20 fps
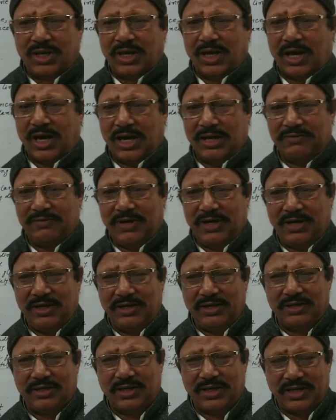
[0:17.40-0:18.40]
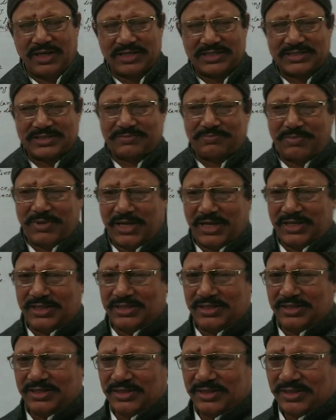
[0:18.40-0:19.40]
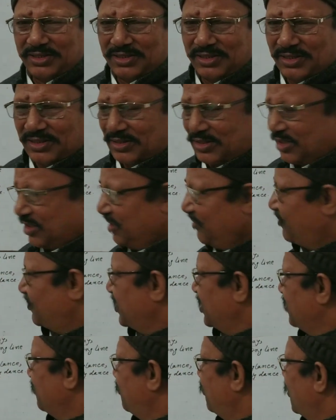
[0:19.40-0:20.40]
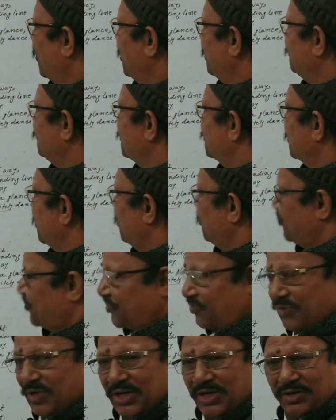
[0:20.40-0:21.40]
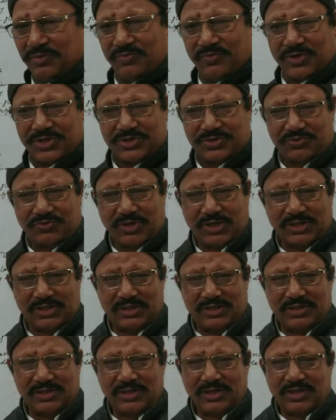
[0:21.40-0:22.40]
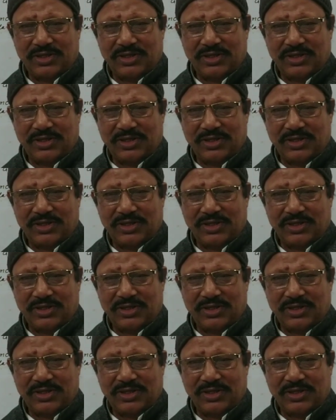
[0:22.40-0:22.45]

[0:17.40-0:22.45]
I will explain the different poems of William Wordsworth.